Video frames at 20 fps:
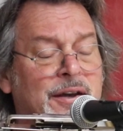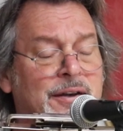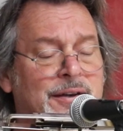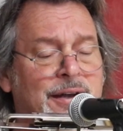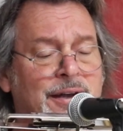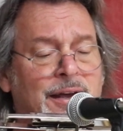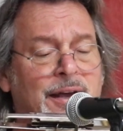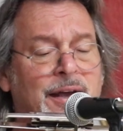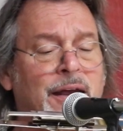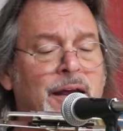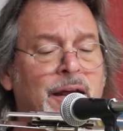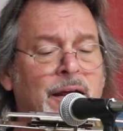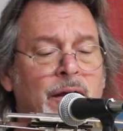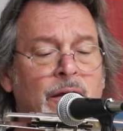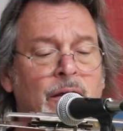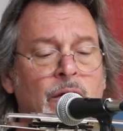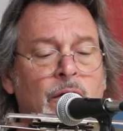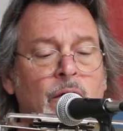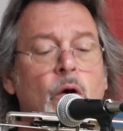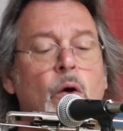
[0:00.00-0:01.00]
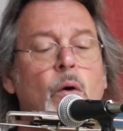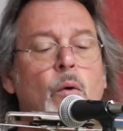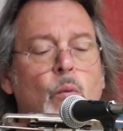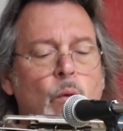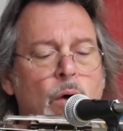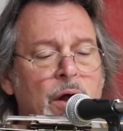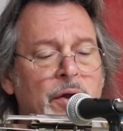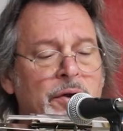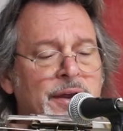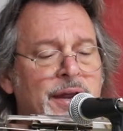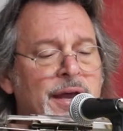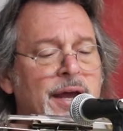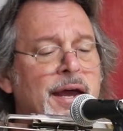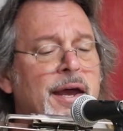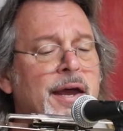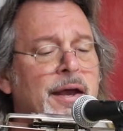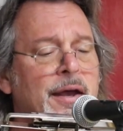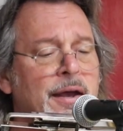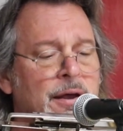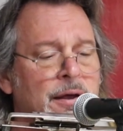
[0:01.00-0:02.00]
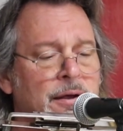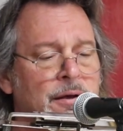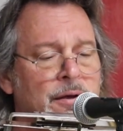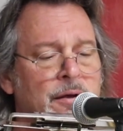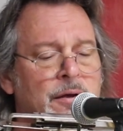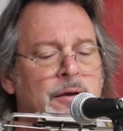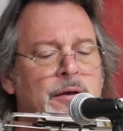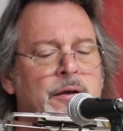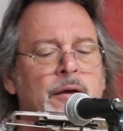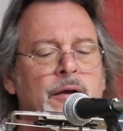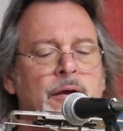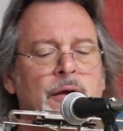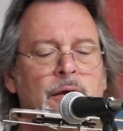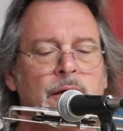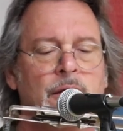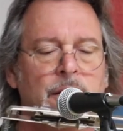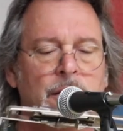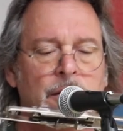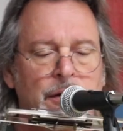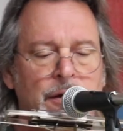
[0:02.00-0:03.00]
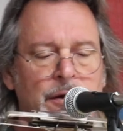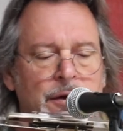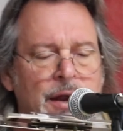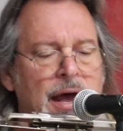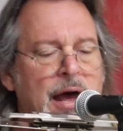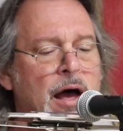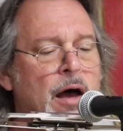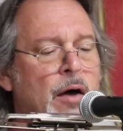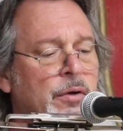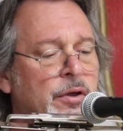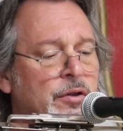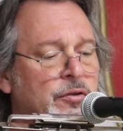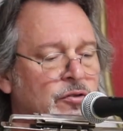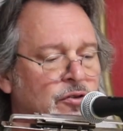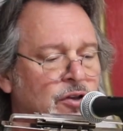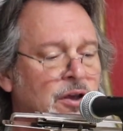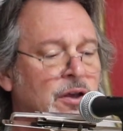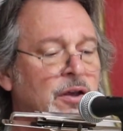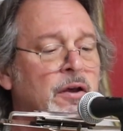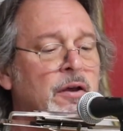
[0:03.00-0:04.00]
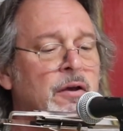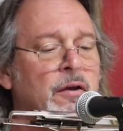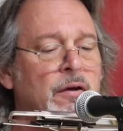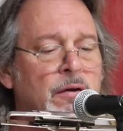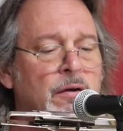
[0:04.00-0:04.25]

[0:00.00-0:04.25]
the day one day. Now it's here.